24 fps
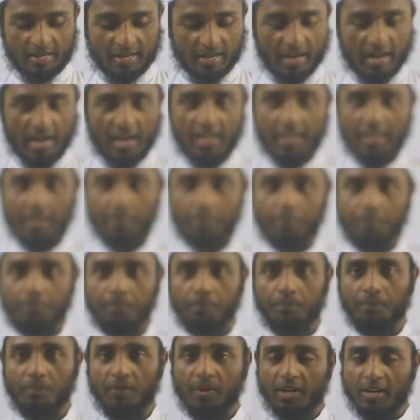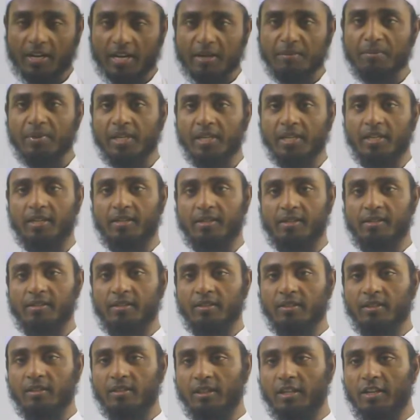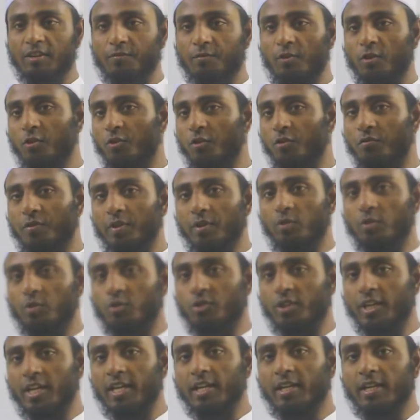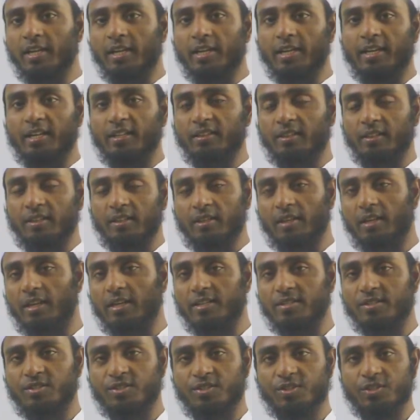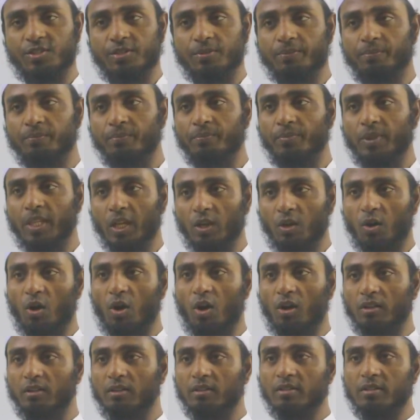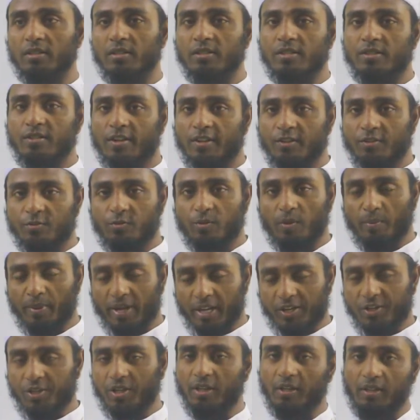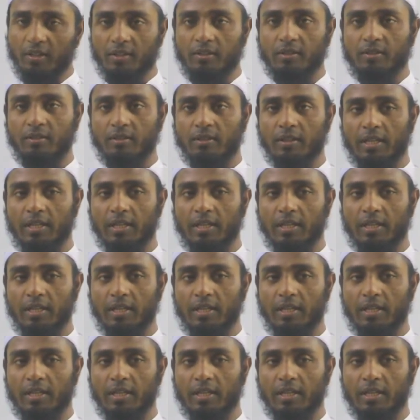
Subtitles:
I have come here in front of you to take another class on transformation.